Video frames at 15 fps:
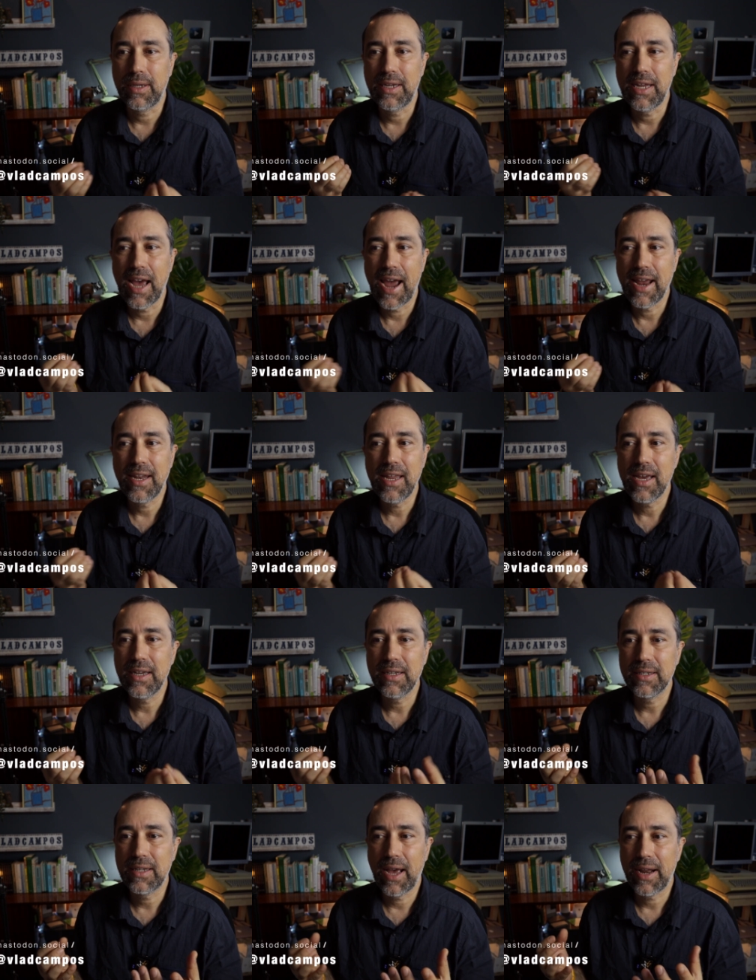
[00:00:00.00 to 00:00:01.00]
The idea
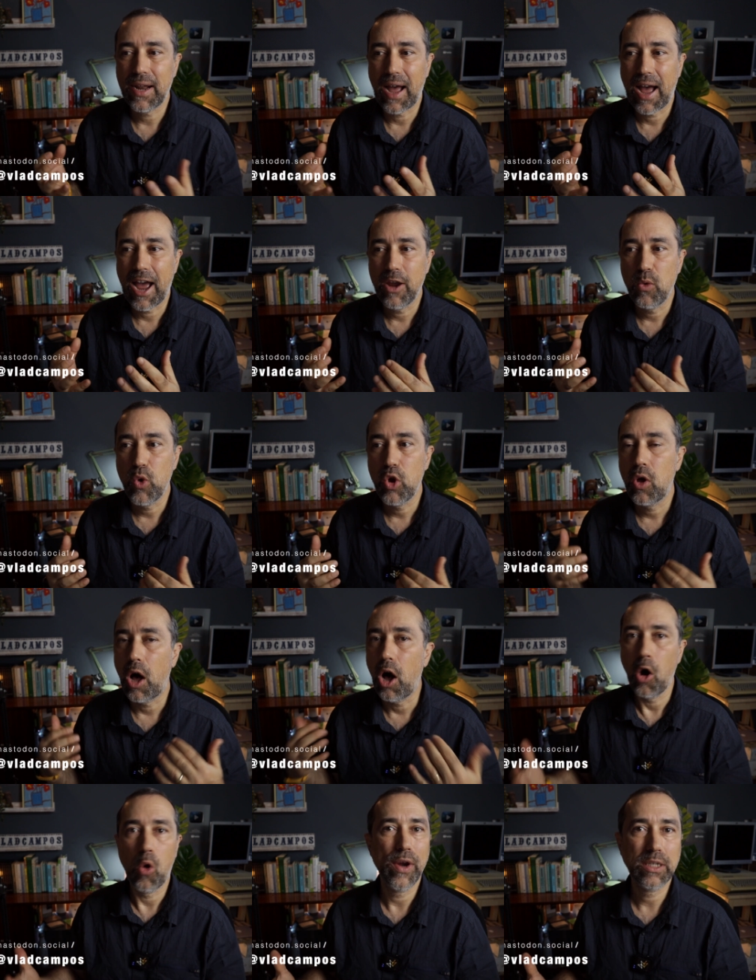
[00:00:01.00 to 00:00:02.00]
is that I will
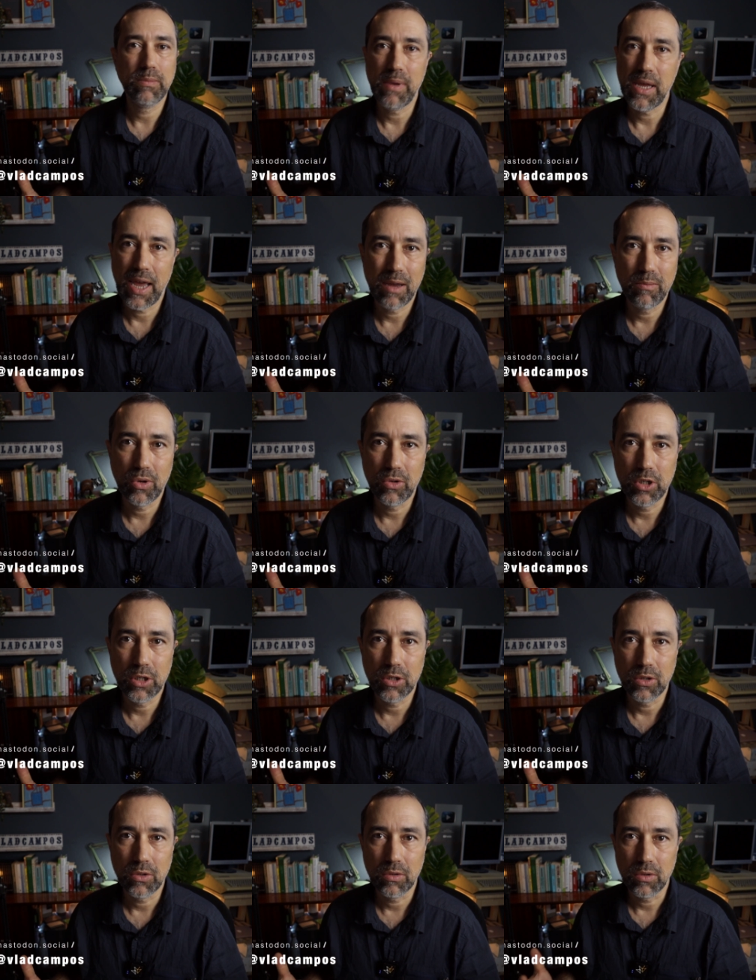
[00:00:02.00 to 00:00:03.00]
always be able
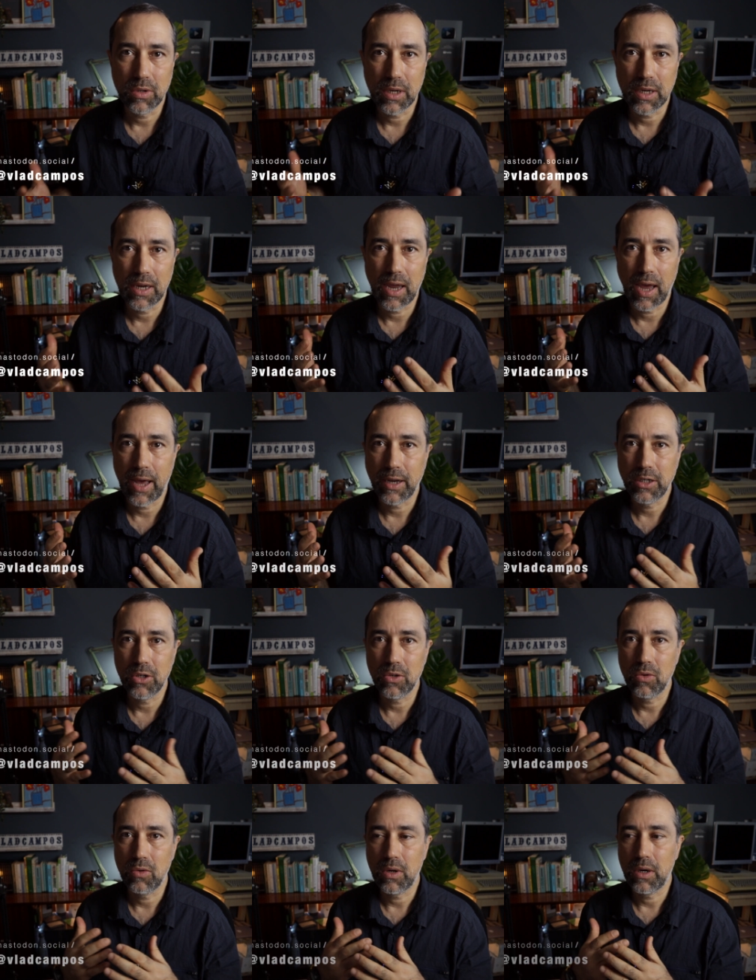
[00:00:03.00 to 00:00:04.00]
to get
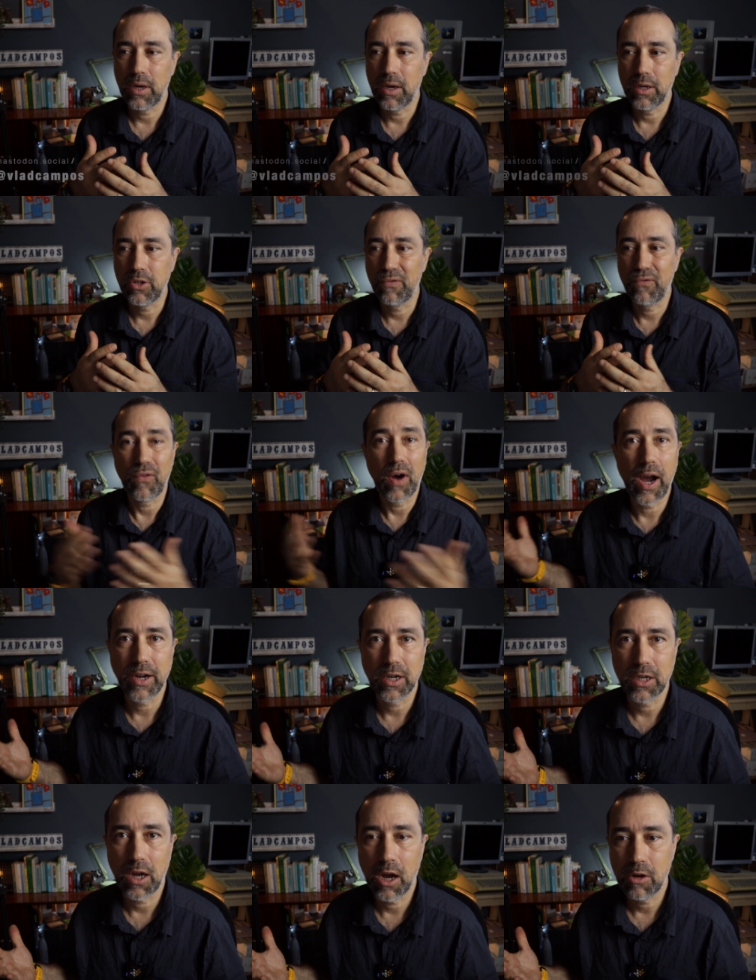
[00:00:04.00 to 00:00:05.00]
to, uh, to
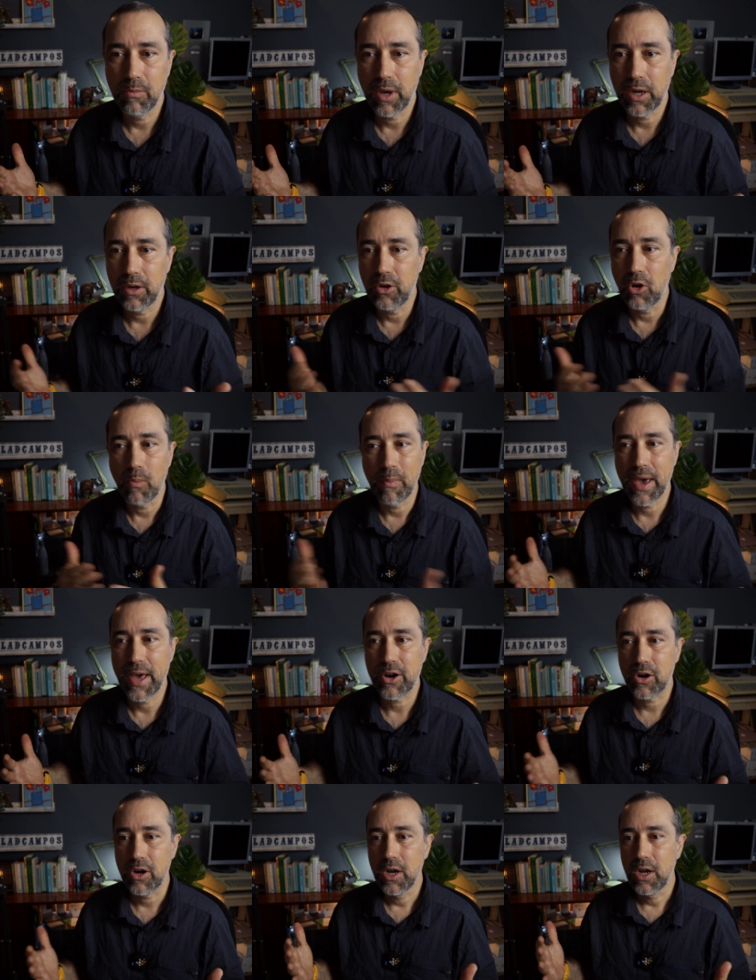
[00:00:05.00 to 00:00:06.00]
find a document no
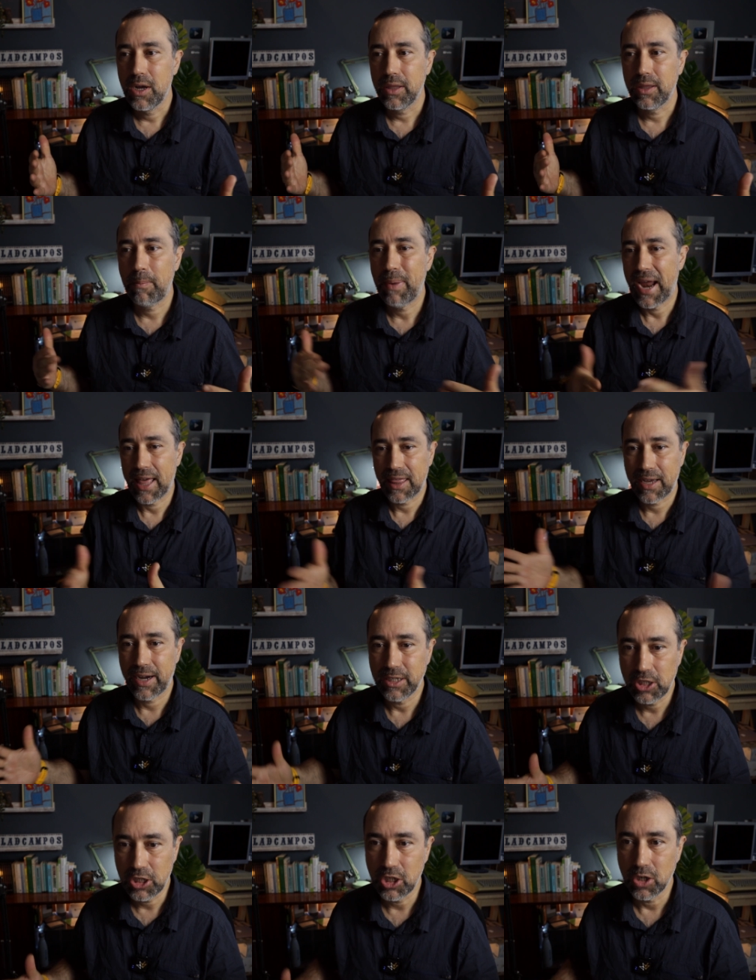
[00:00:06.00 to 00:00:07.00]
matter the path
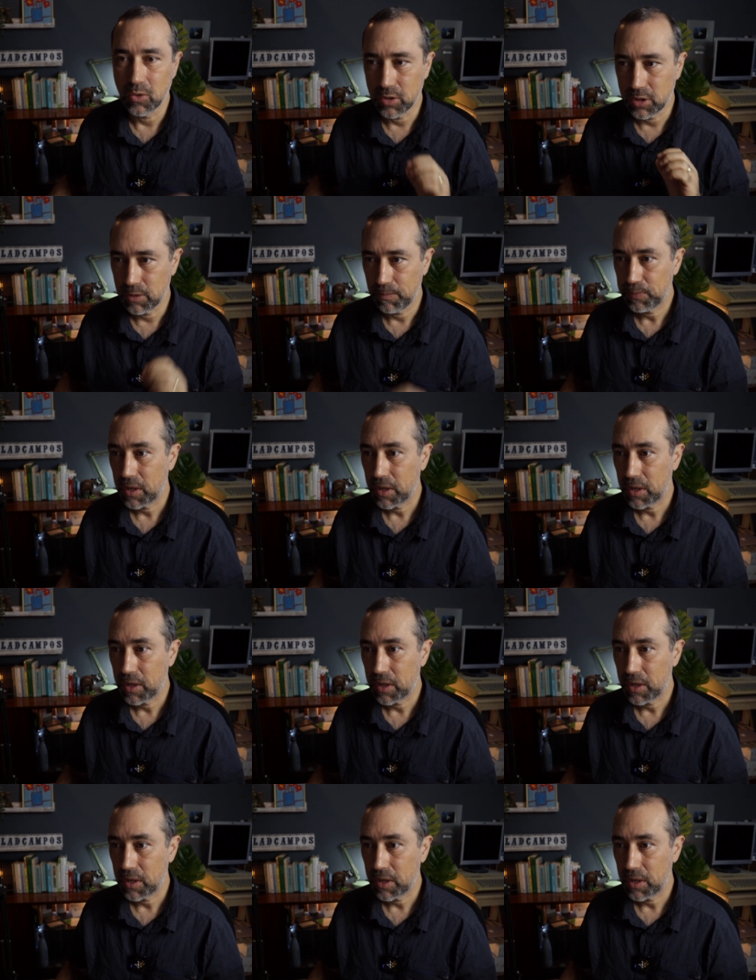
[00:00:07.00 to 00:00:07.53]
I choose.